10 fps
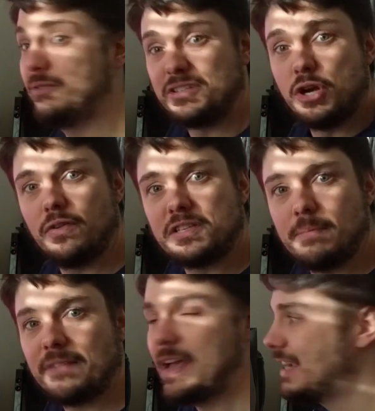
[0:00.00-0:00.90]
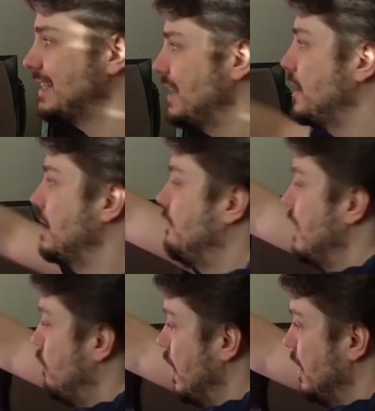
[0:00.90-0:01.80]
was nervous about that because I thought if
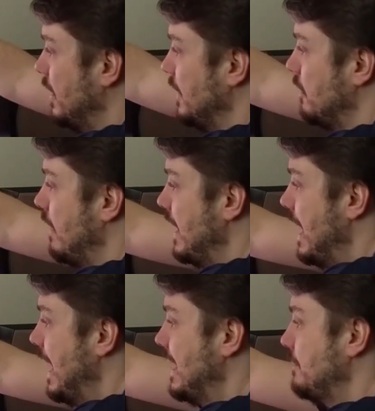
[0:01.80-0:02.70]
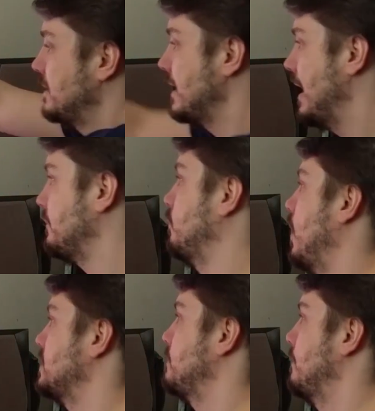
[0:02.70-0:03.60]
I wanted it at the right height, I was going to have to
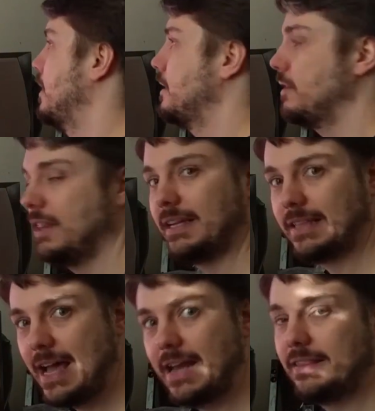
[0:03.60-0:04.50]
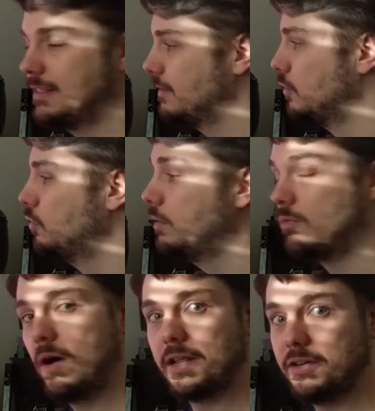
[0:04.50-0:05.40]
watch my monitor like that, and who
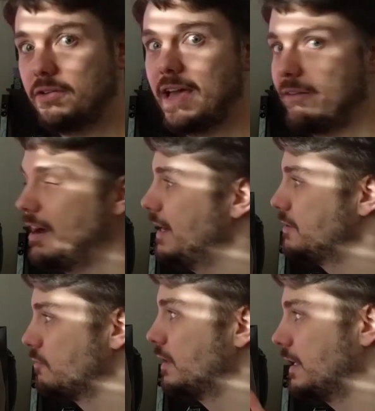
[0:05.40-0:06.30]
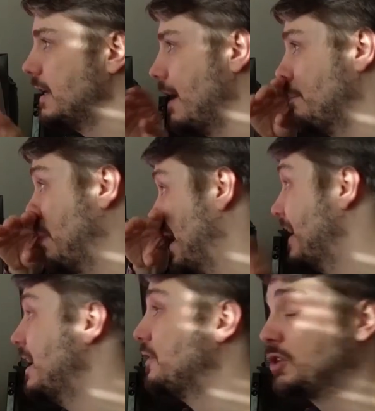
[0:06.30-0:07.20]
would want to do that, right? It's really dumb.
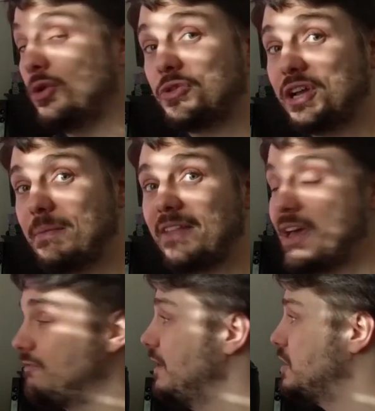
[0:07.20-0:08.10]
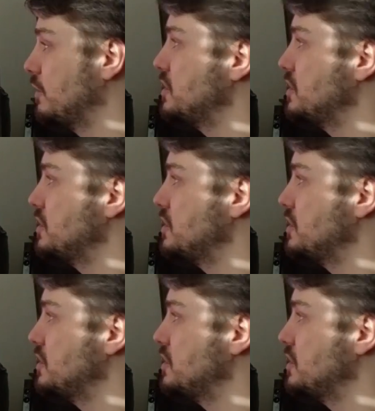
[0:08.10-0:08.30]
But the cool thing about that feature